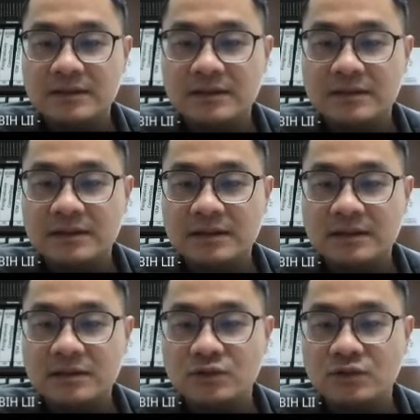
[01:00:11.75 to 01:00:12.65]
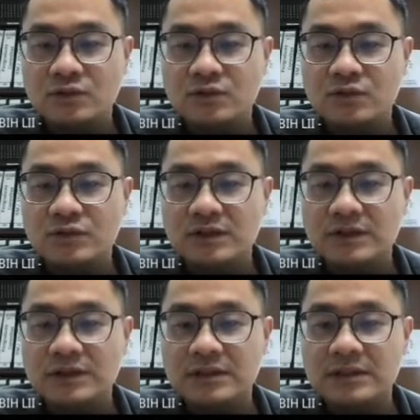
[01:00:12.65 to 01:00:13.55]
okay, to
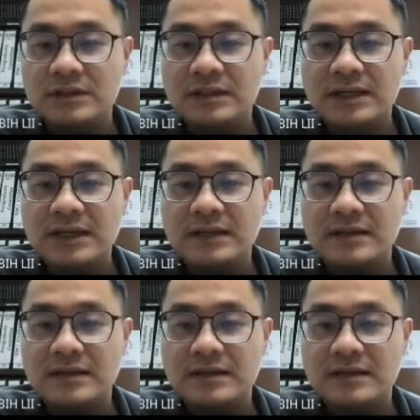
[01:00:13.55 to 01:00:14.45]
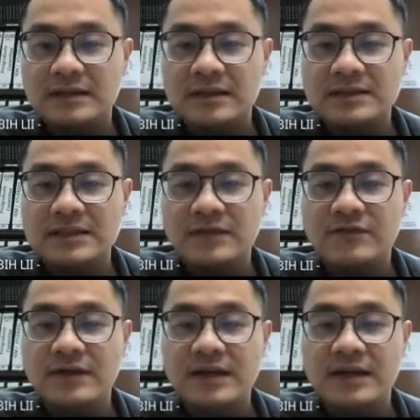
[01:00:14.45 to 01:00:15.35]
39. Okay,
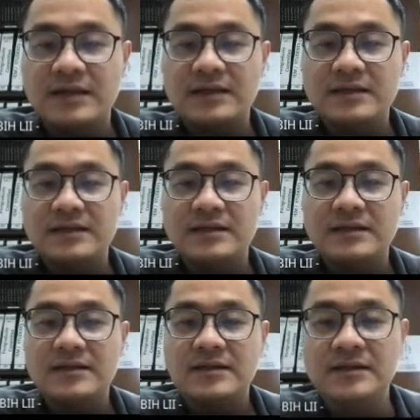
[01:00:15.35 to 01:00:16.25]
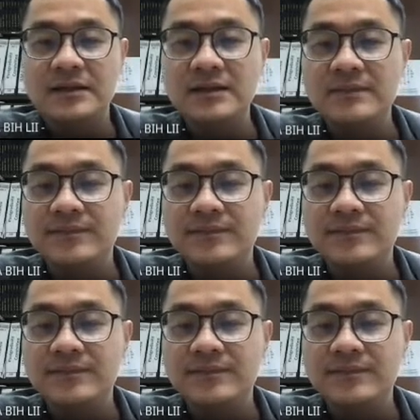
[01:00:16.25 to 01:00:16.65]
somewhere here. Okay,